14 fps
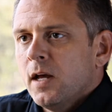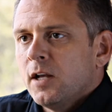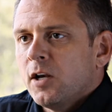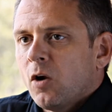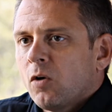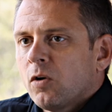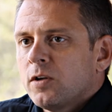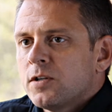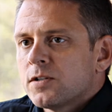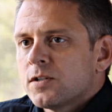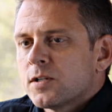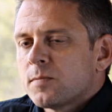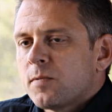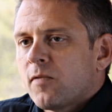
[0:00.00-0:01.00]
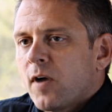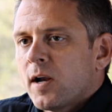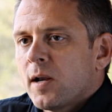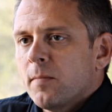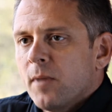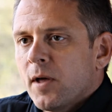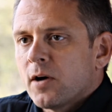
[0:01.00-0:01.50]
Not only does this provide
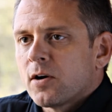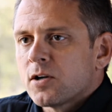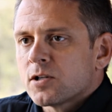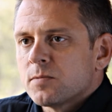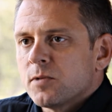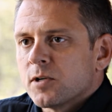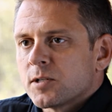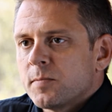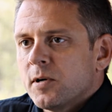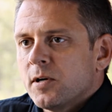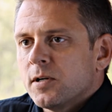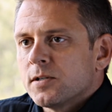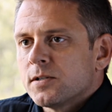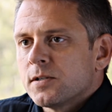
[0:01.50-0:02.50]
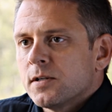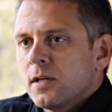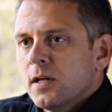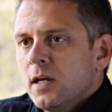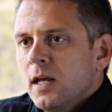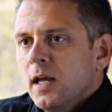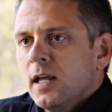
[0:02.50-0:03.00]
a better customer experience,
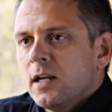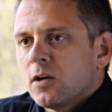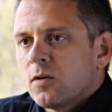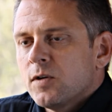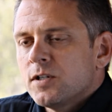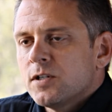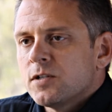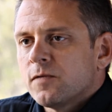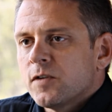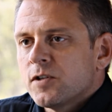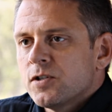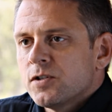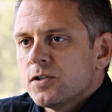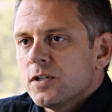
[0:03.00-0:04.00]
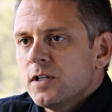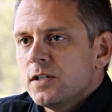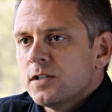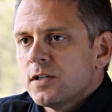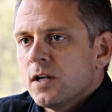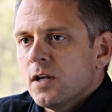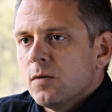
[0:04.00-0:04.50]
it increases
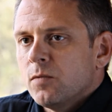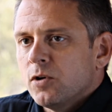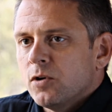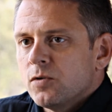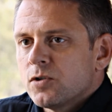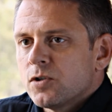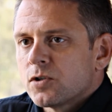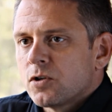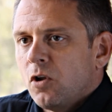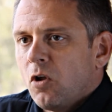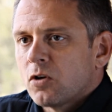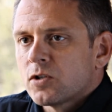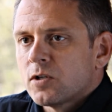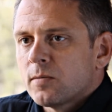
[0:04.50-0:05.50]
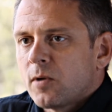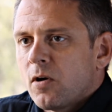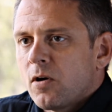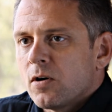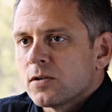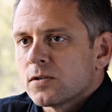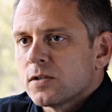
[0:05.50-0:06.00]
efficiencies, reduces long-term
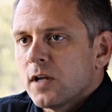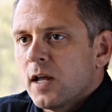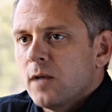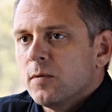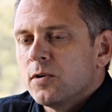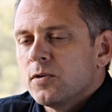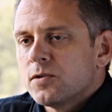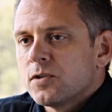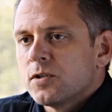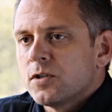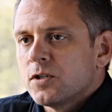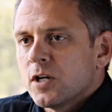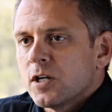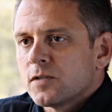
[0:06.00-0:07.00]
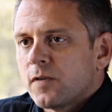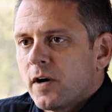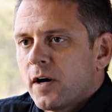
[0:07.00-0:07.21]
cost, and reduces the chance for